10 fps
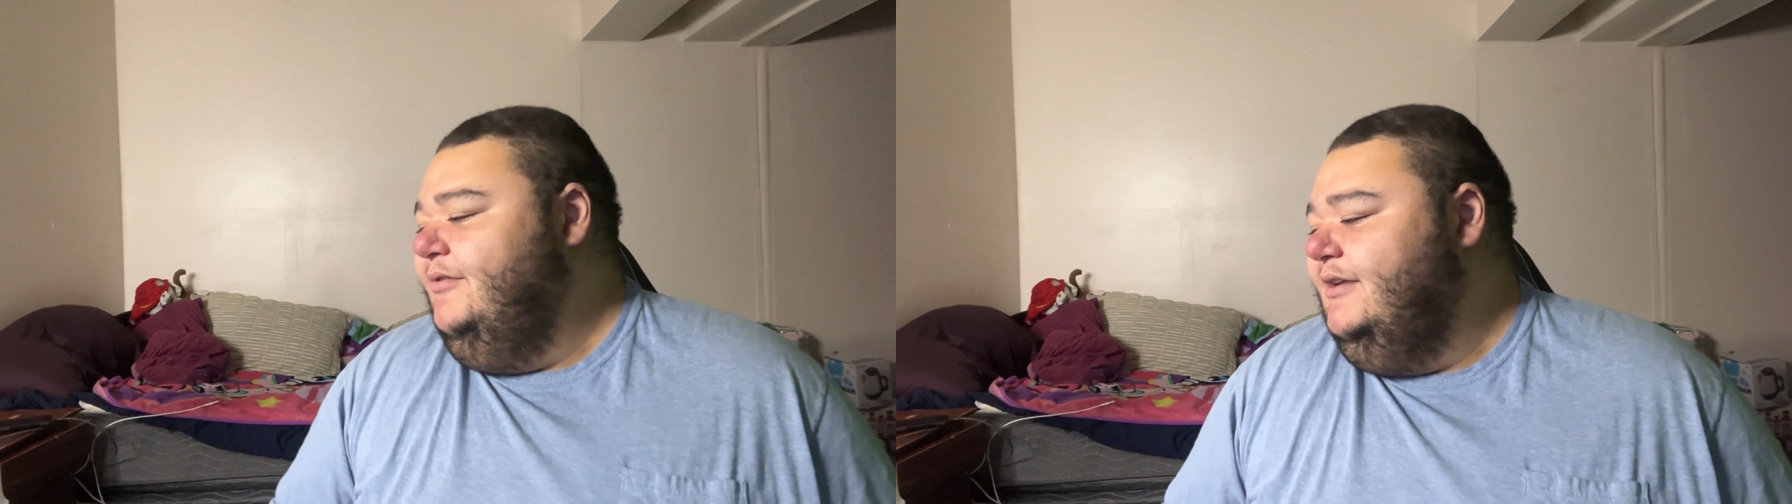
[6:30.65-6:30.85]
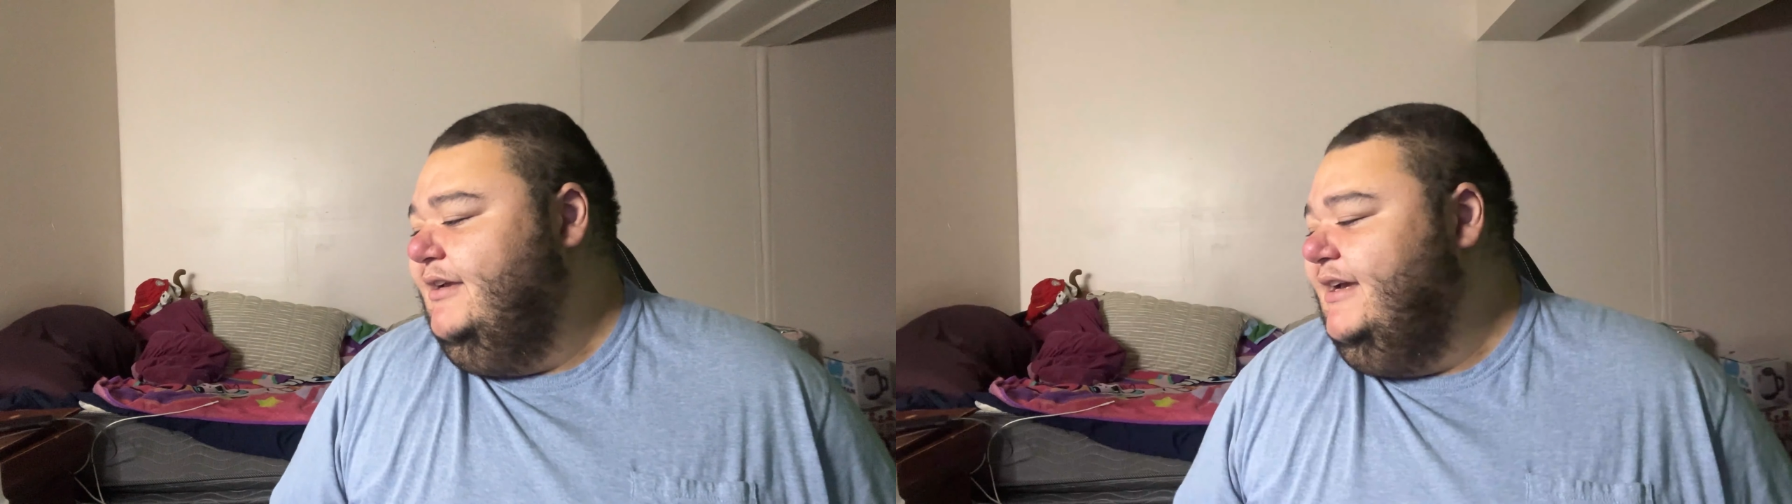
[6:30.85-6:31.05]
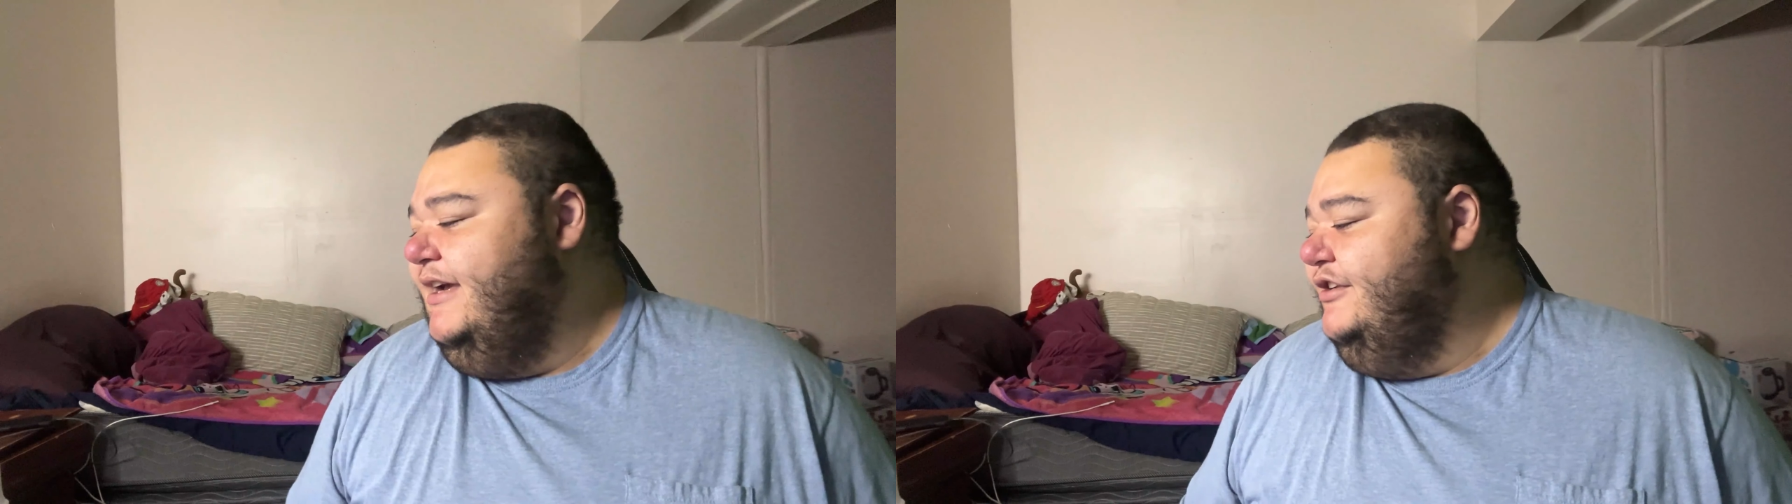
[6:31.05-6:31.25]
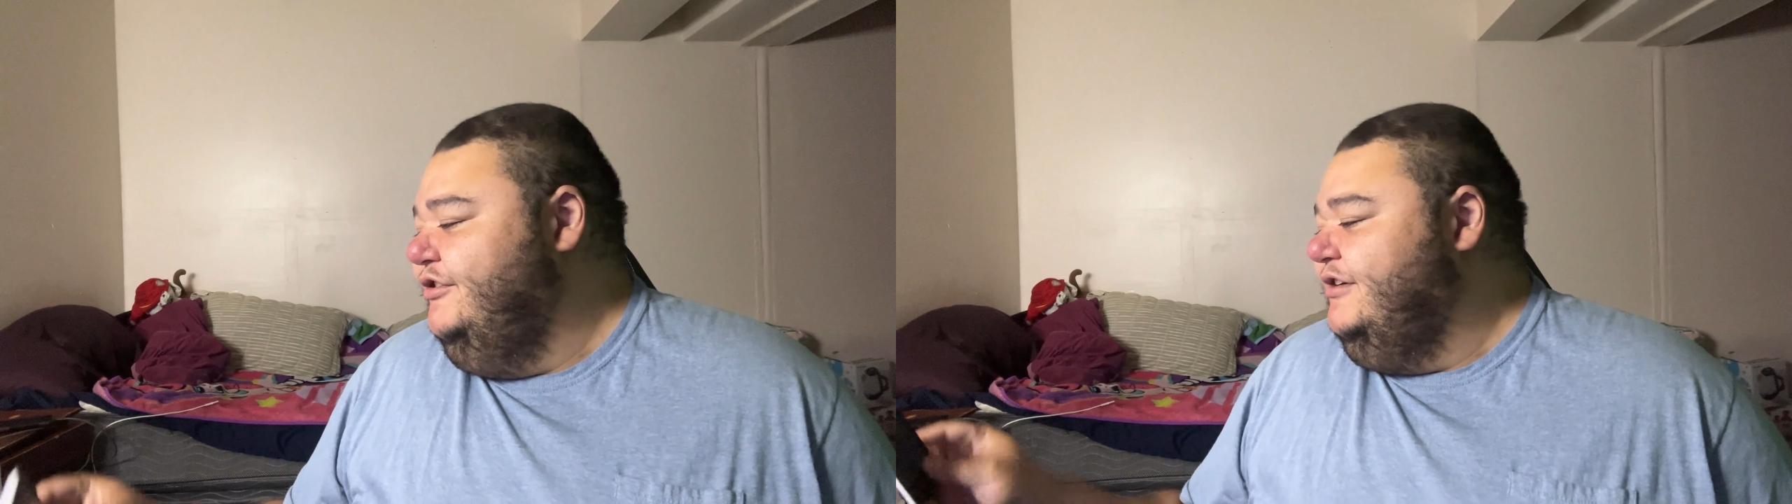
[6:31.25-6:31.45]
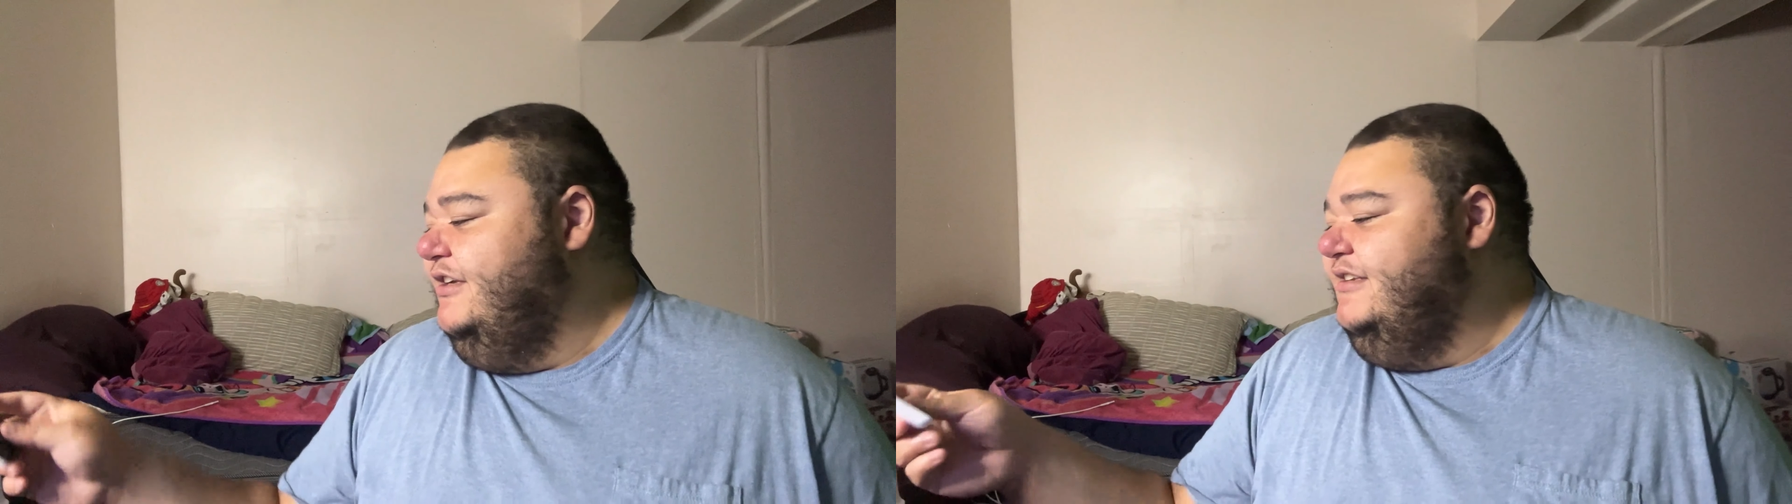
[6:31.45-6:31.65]
Again,
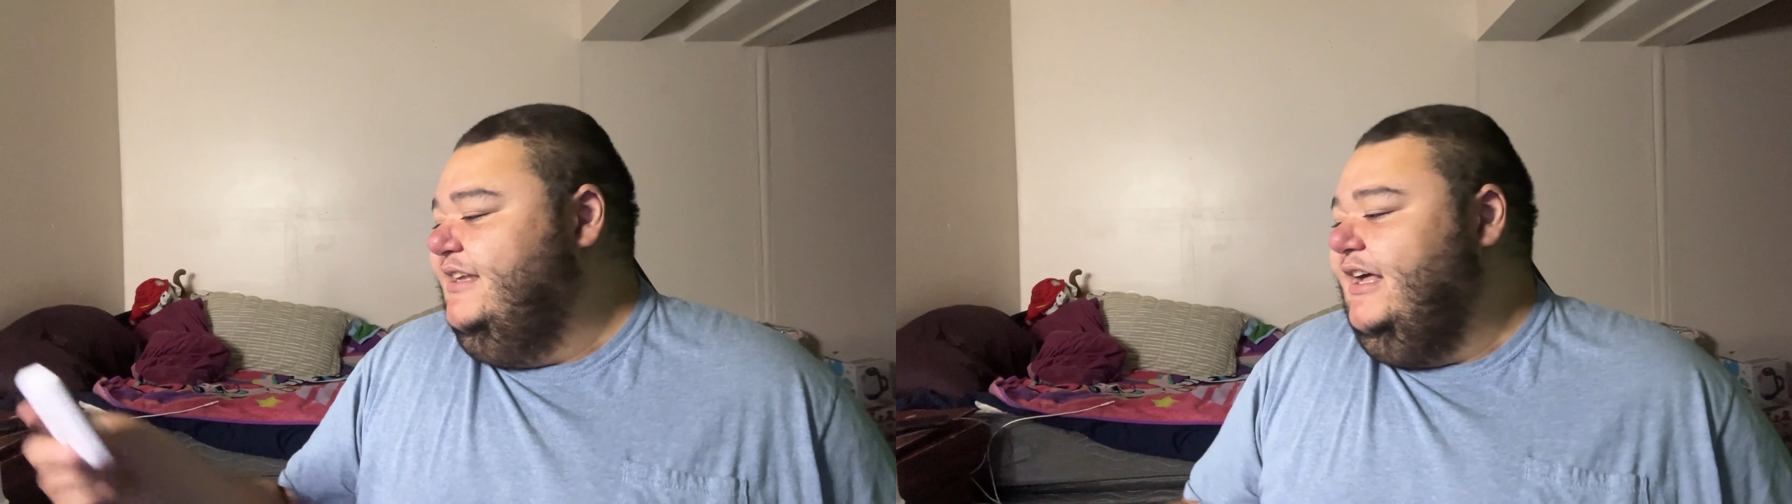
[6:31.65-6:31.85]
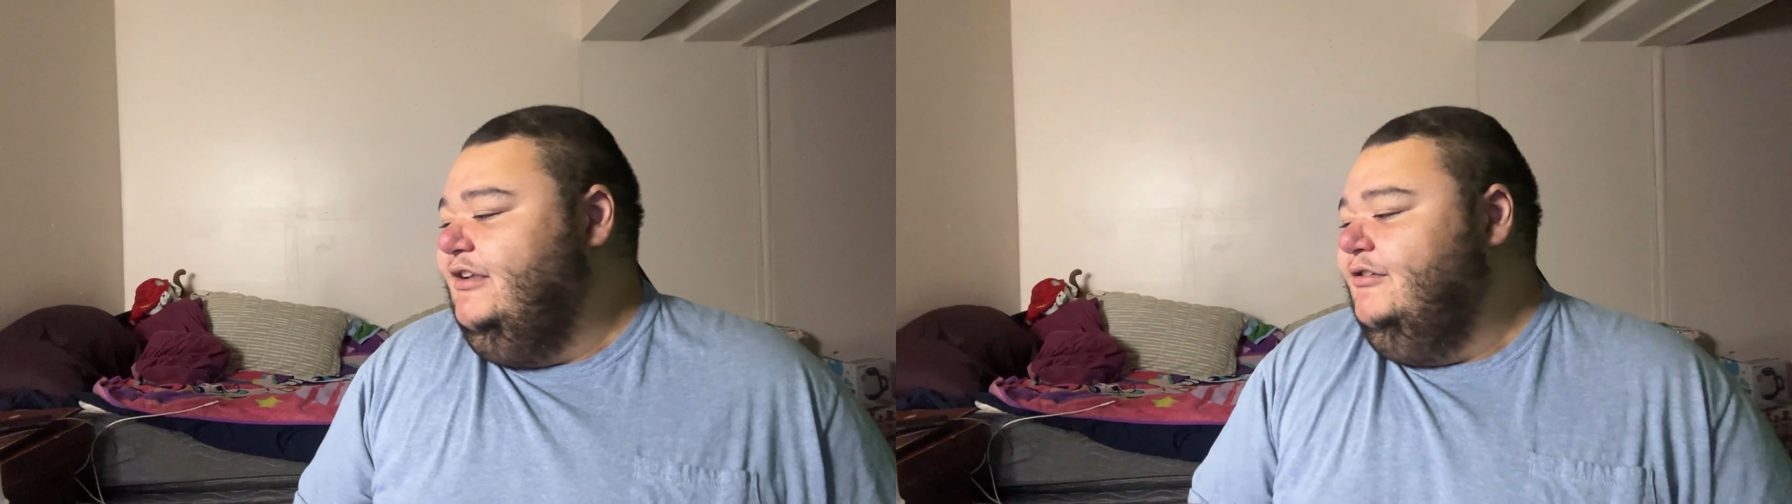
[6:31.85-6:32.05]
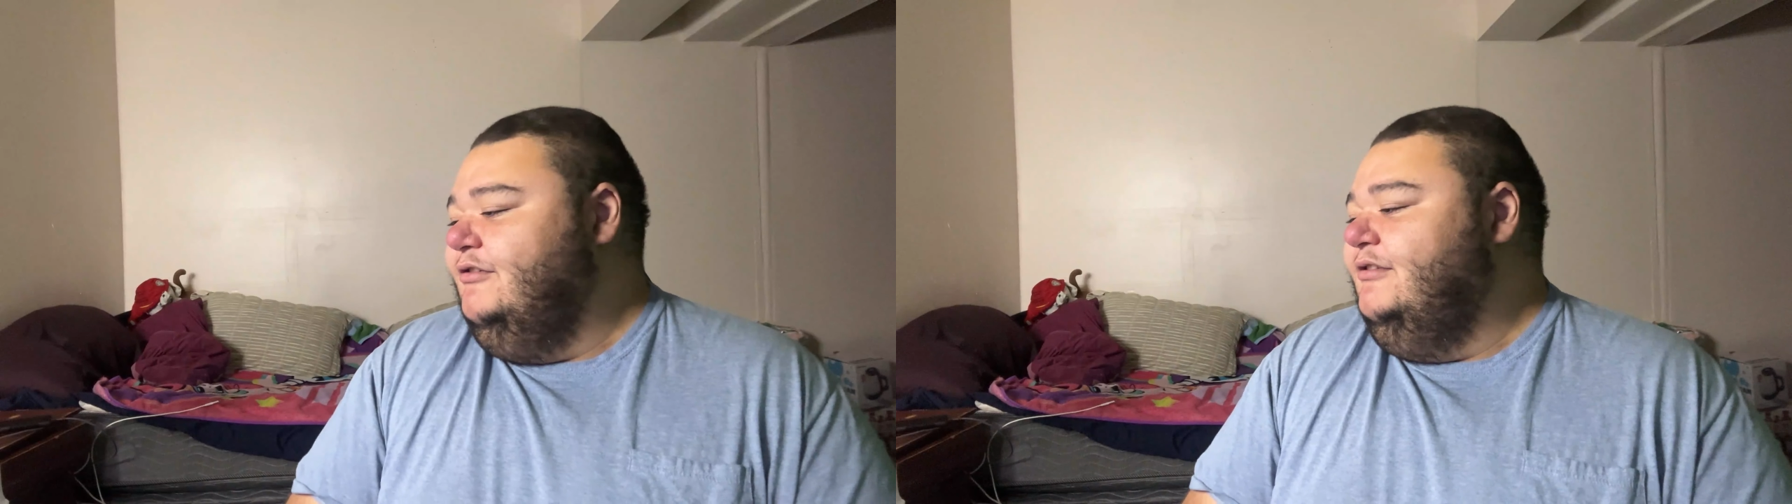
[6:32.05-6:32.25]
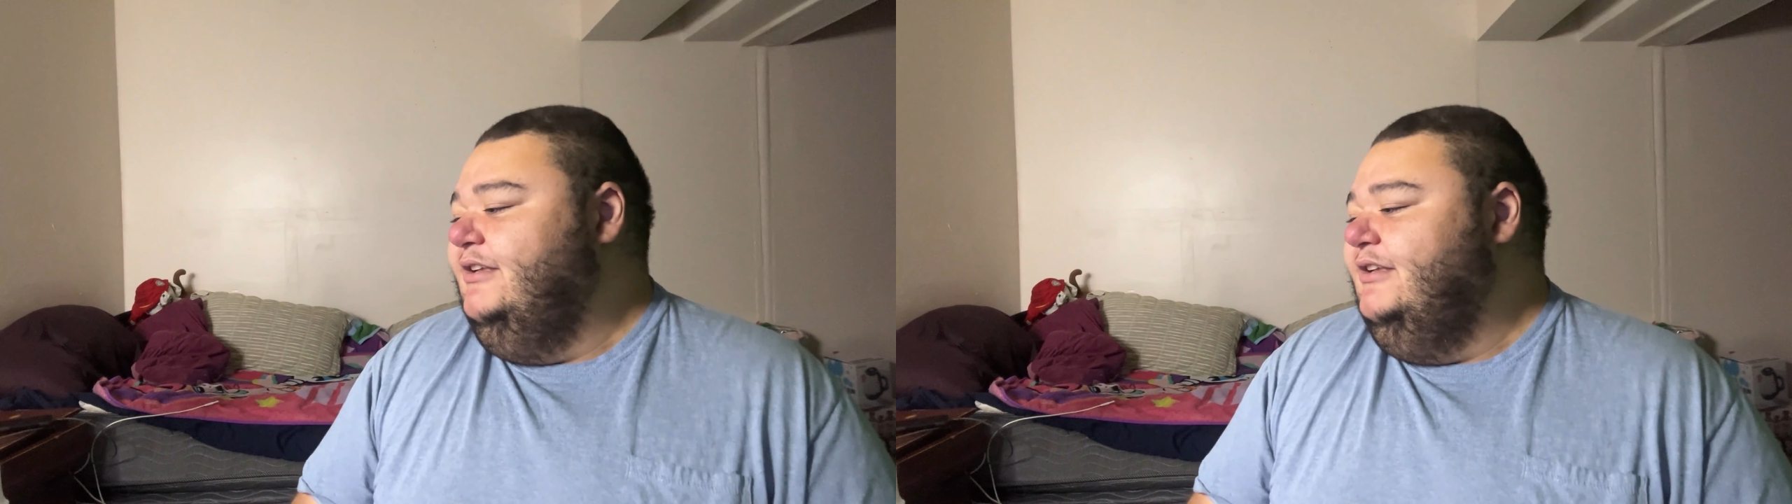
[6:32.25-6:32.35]
you can download